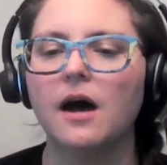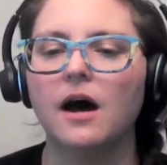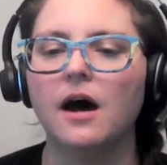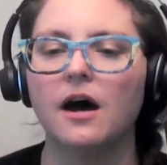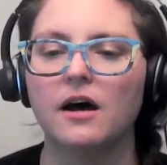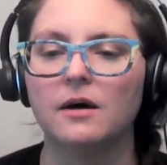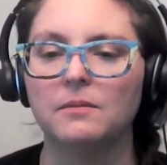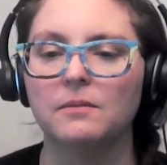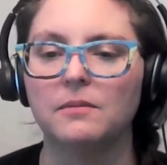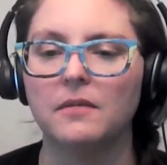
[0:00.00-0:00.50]

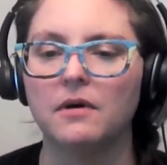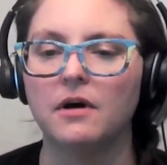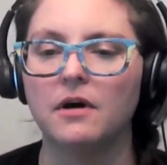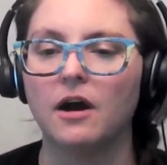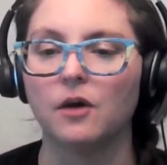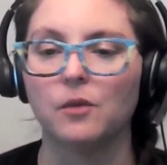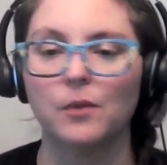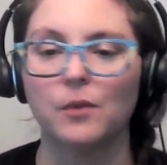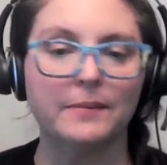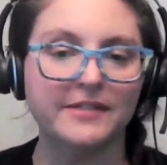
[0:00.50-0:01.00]

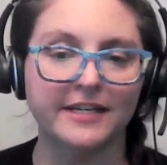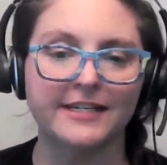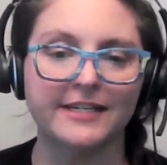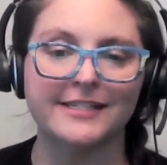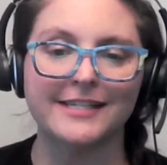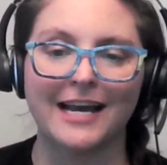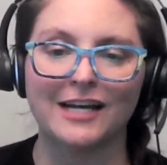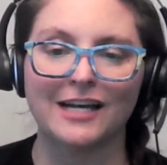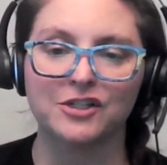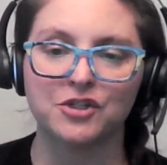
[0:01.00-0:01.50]
Our website
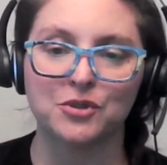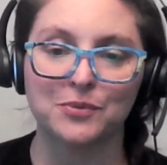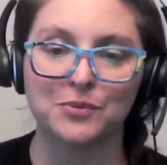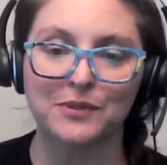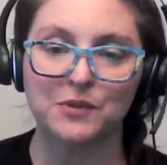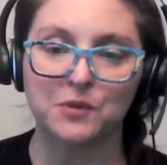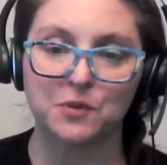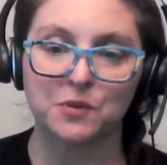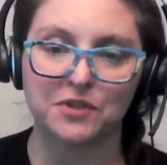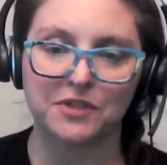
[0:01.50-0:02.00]
is
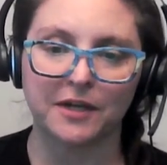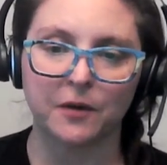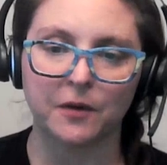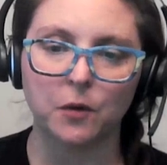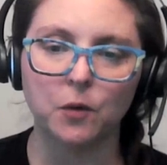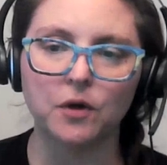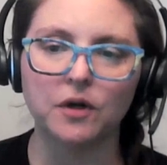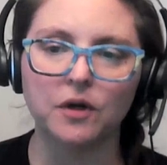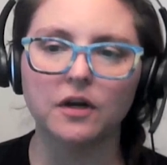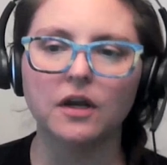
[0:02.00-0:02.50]

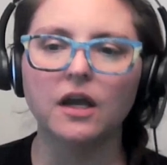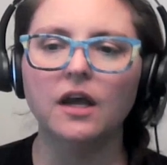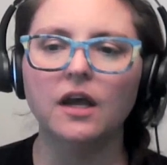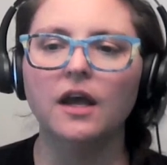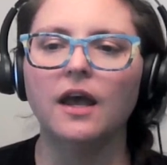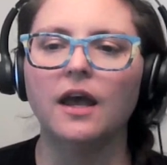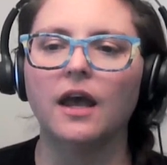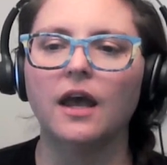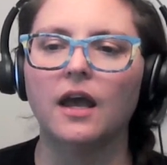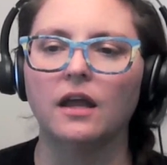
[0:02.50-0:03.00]
ashtoresource.org,
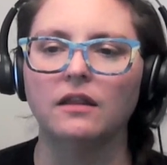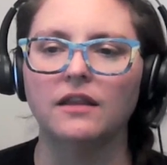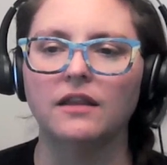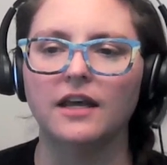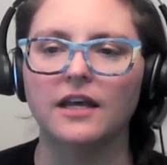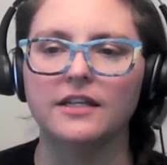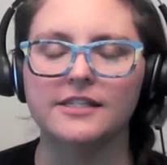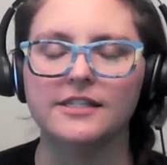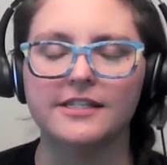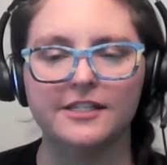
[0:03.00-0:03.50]
and
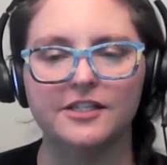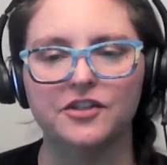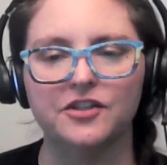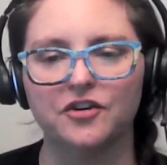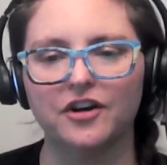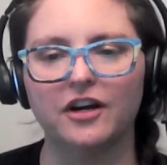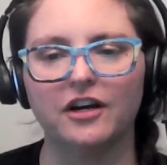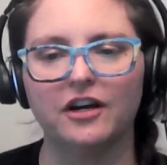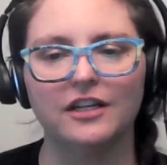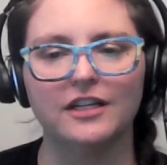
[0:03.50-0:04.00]
then
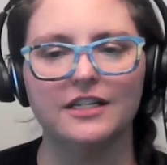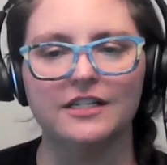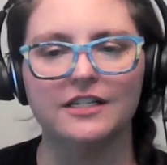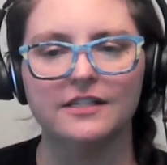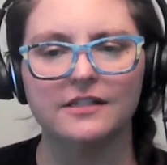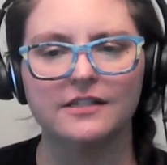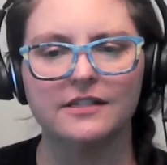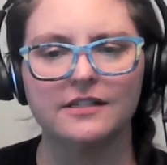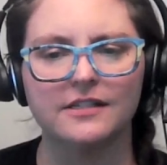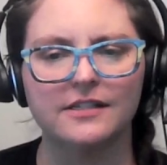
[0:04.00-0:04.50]
CCRL
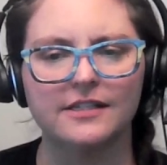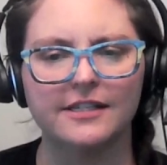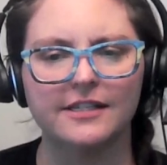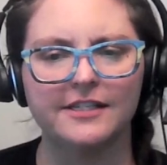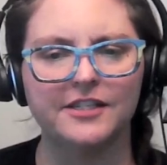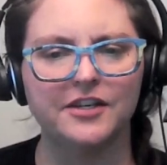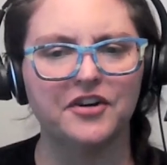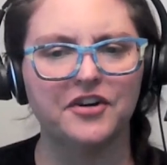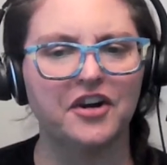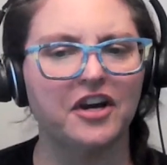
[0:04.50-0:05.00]
is
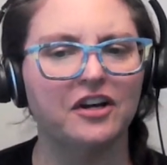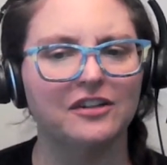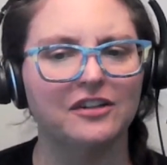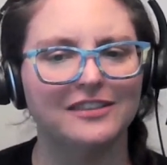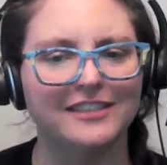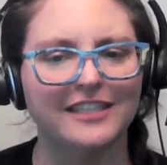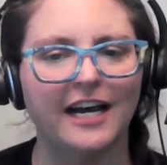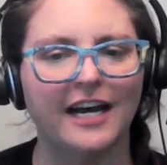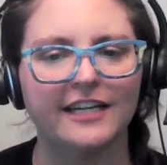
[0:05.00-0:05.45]
ccrl.us